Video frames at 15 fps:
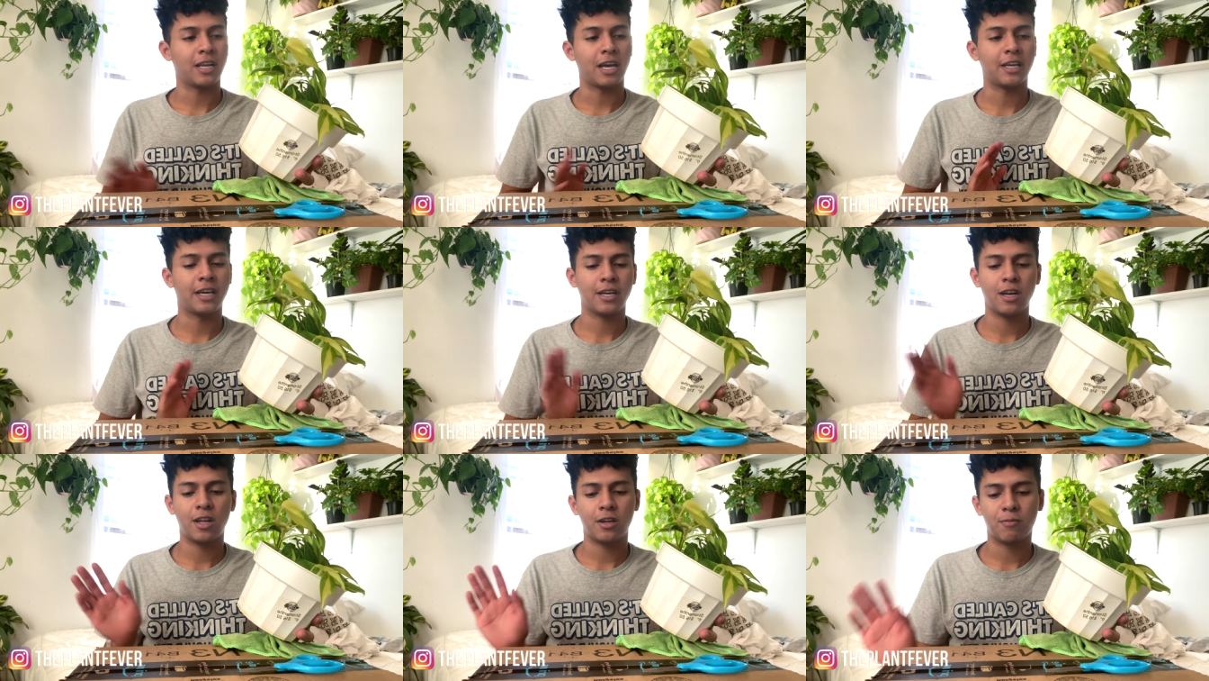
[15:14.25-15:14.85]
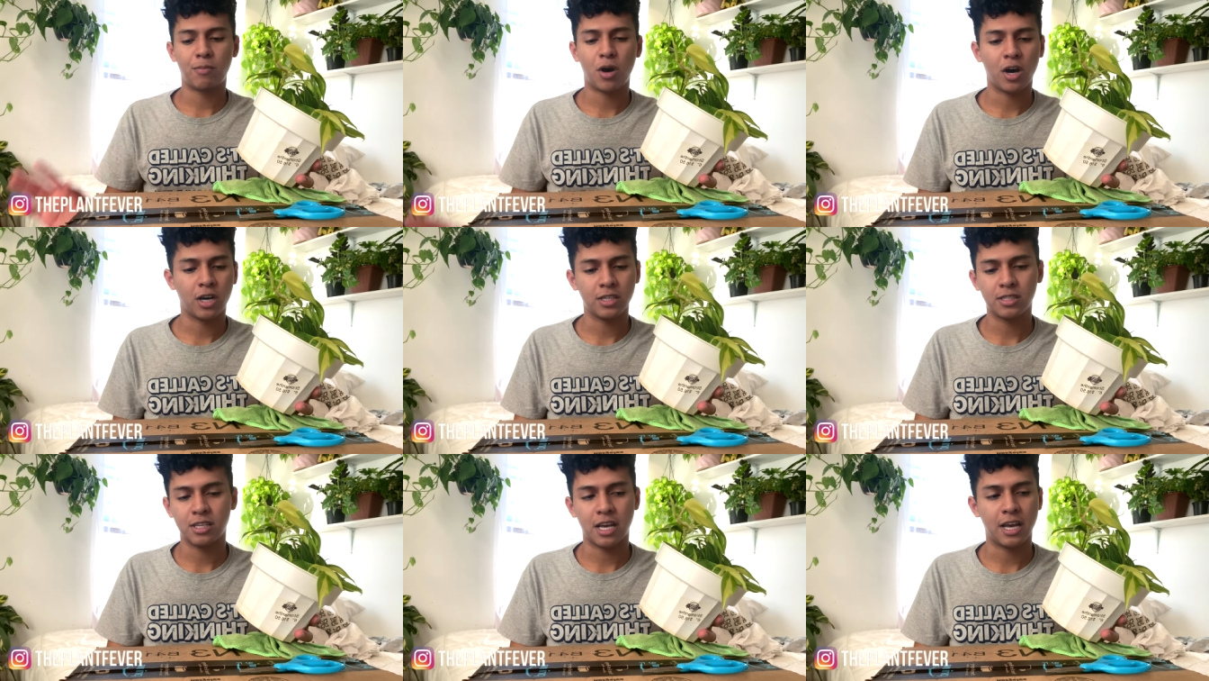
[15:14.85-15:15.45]
I get a lot of
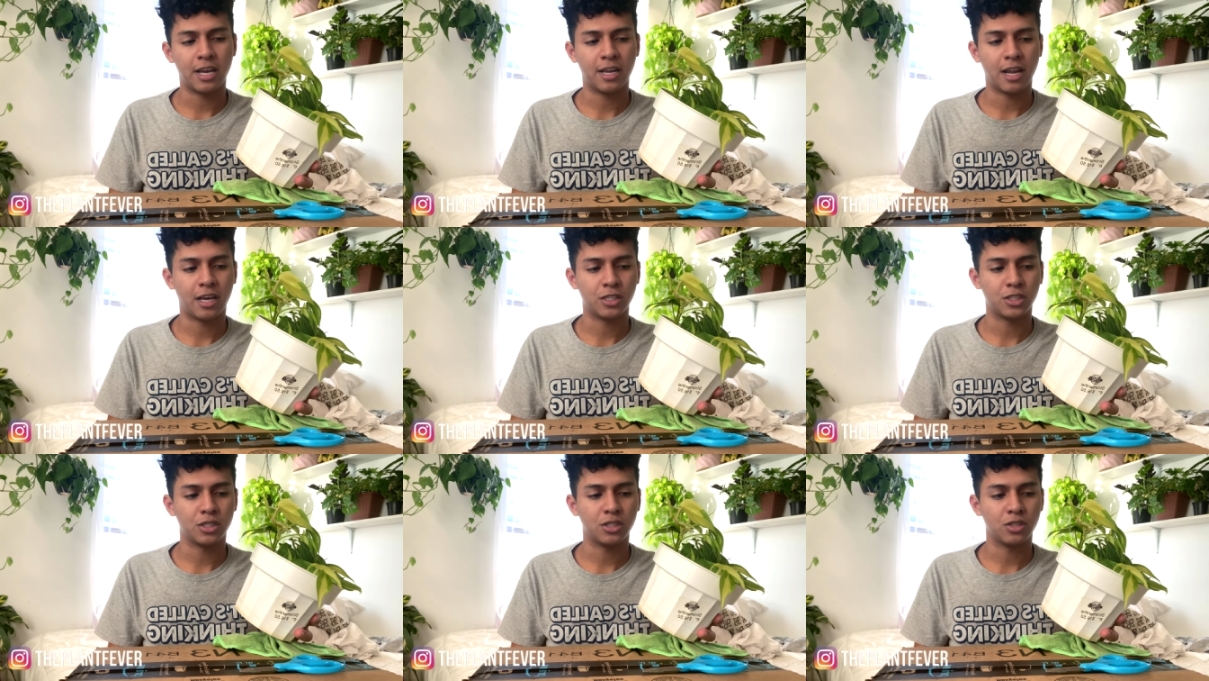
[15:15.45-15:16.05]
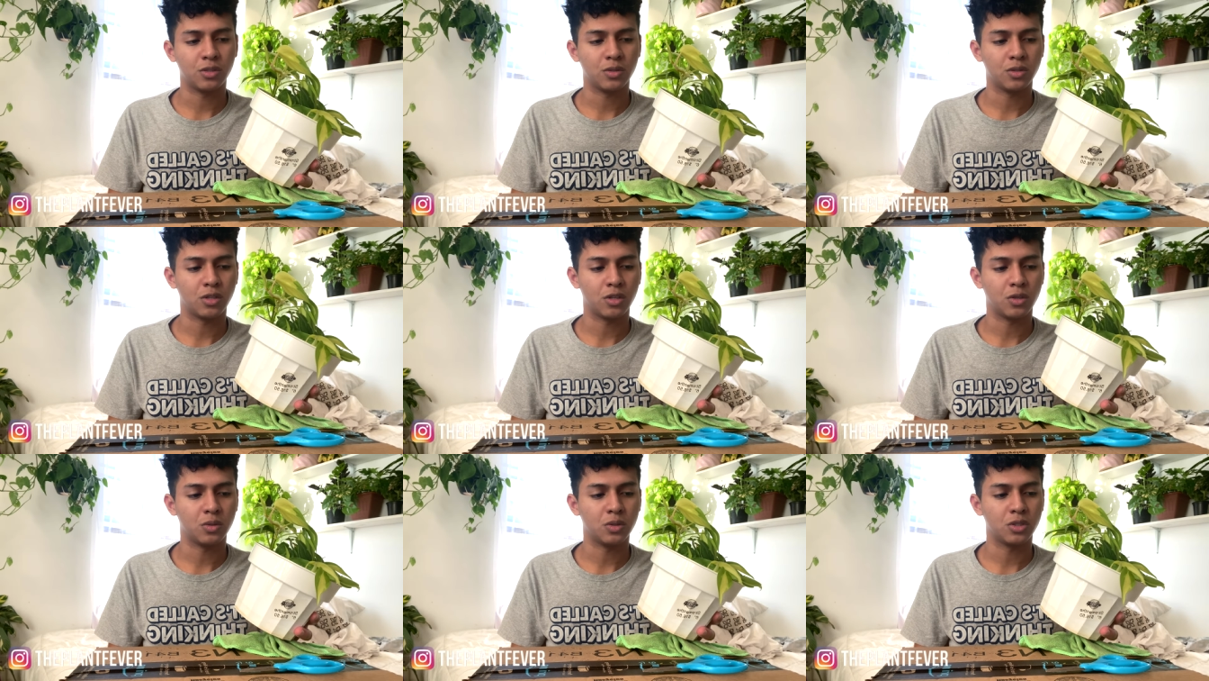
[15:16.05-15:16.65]
pots and I just use
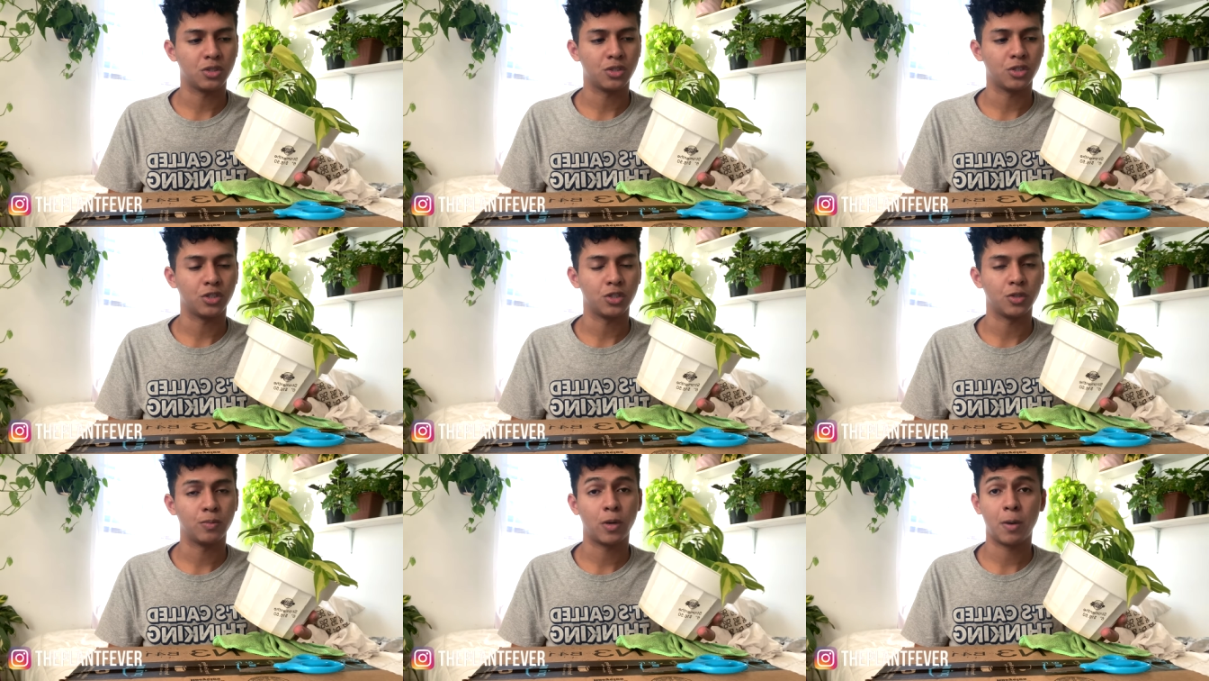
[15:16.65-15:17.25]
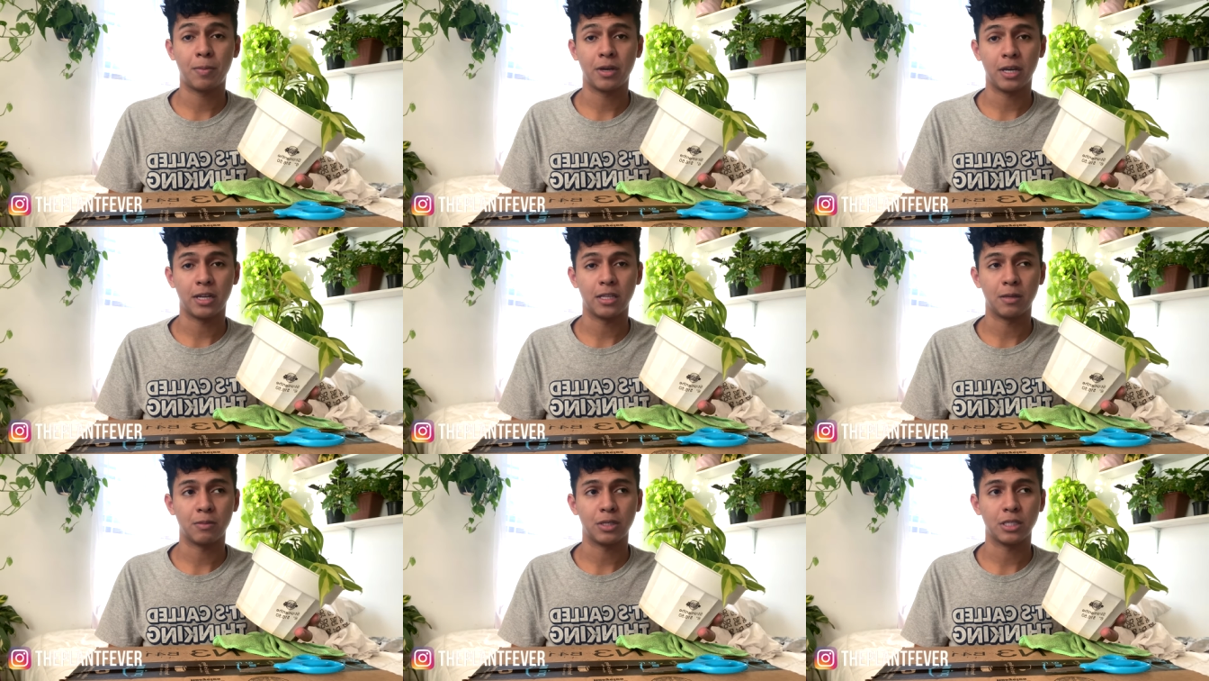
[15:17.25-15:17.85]
those to propagate
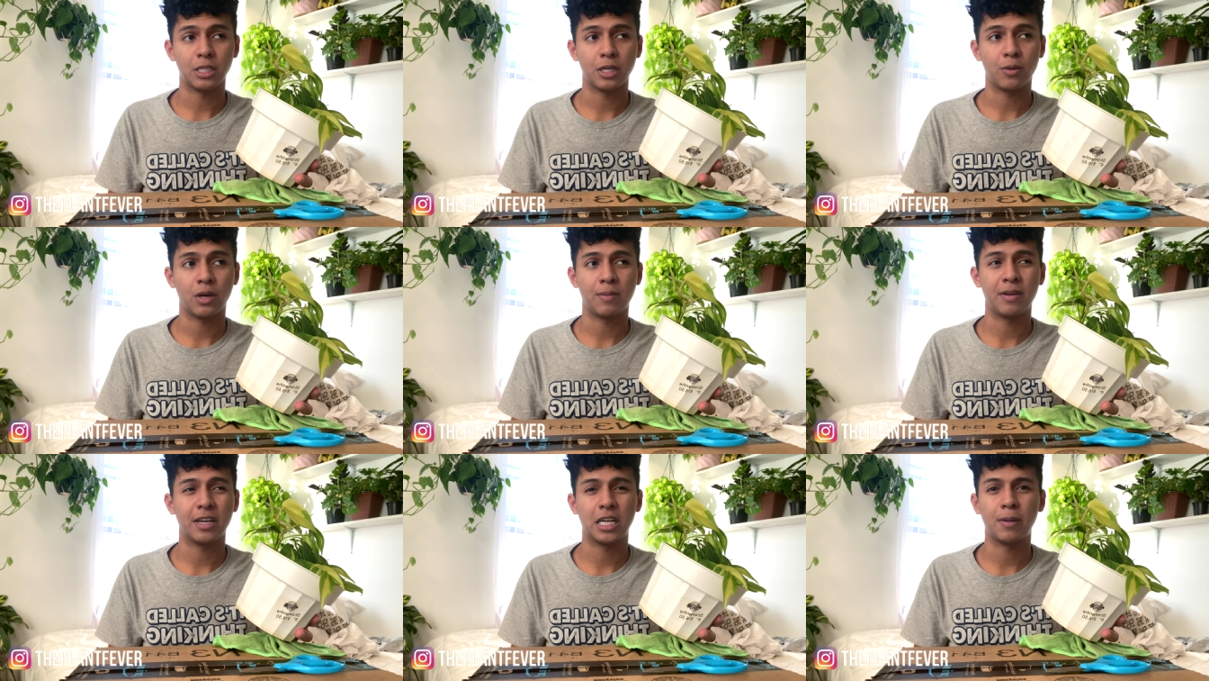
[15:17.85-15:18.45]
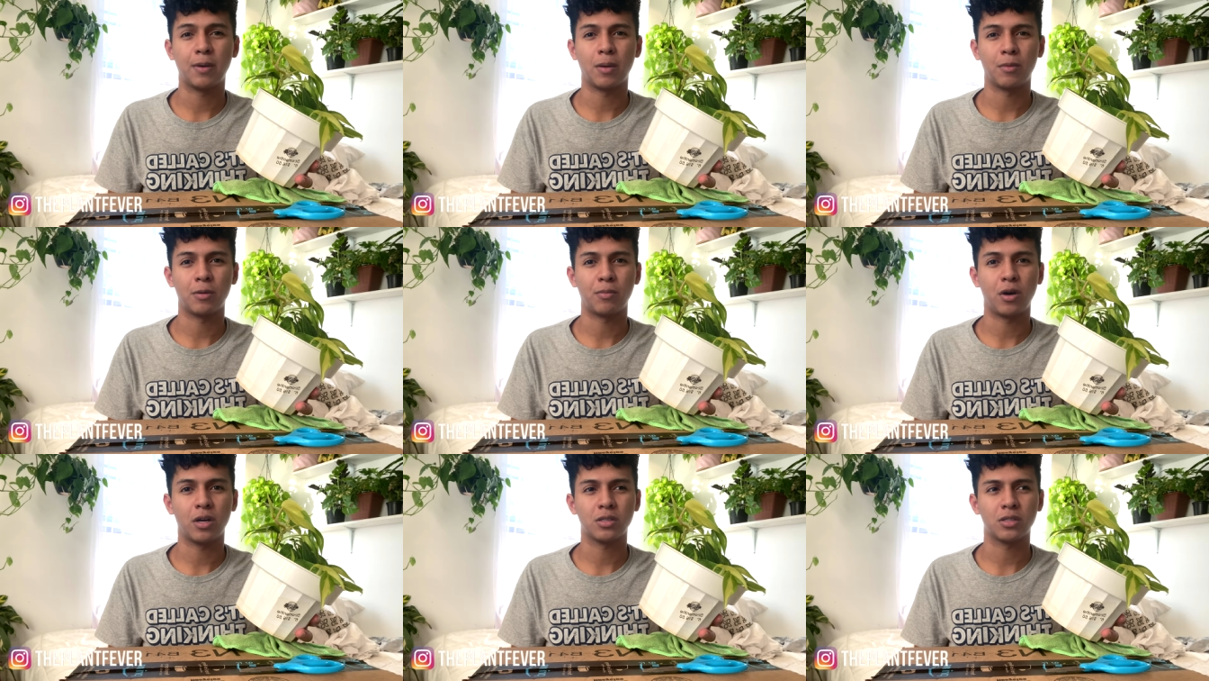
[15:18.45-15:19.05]
in them because like where am I gonna buy more
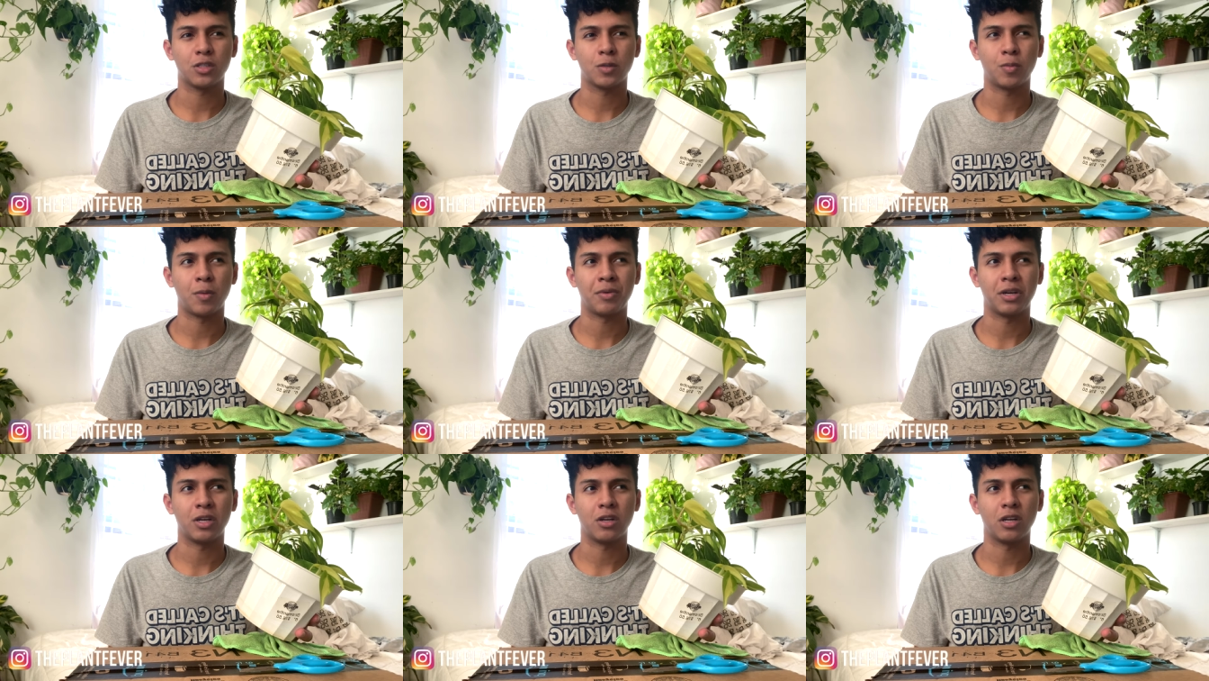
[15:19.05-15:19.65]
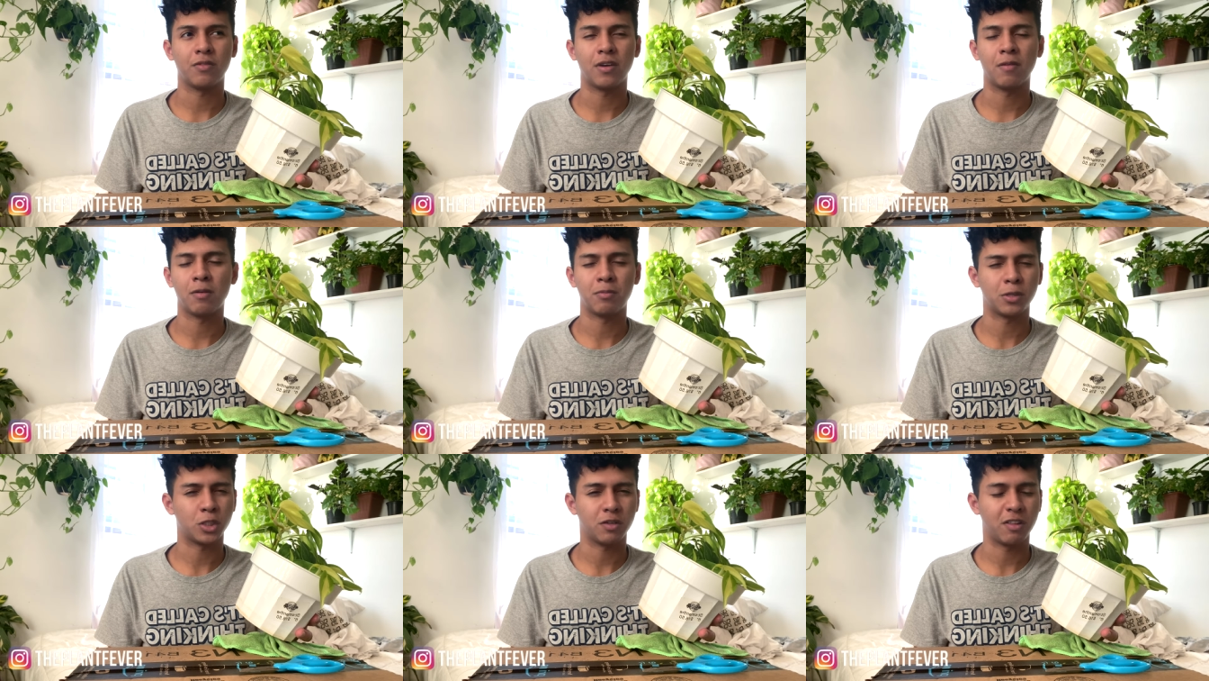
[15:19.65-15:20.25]
pots to propagate on if I have a
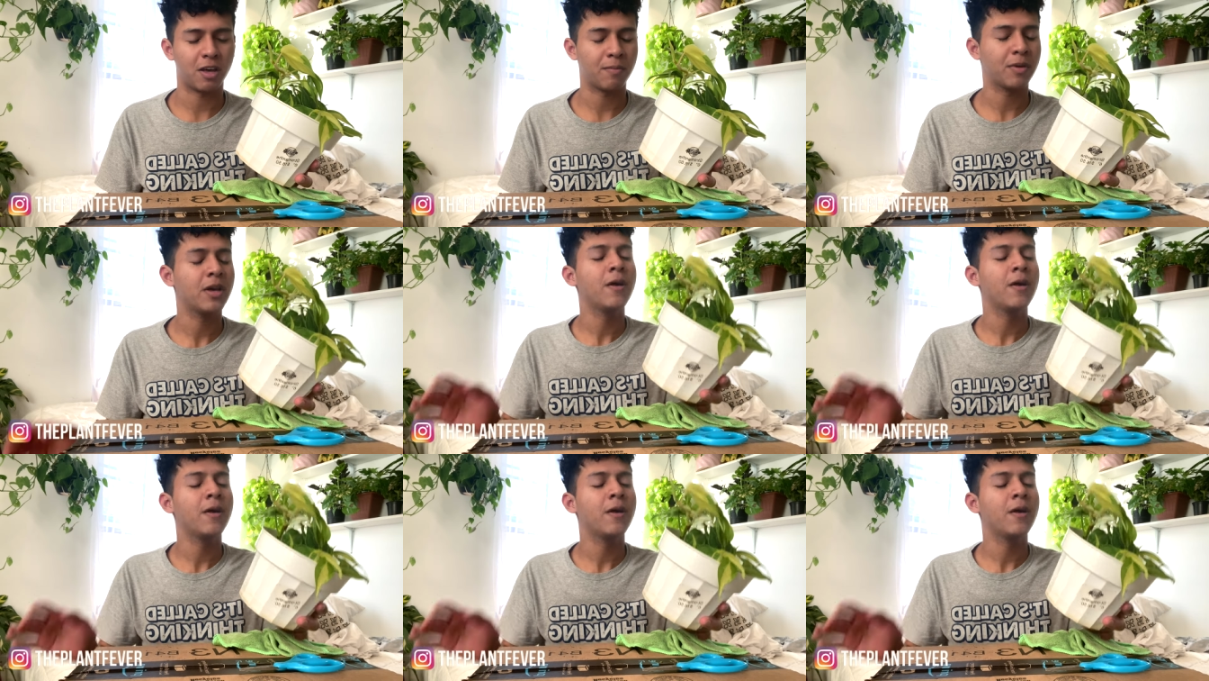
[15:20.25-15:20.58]
bunch of them?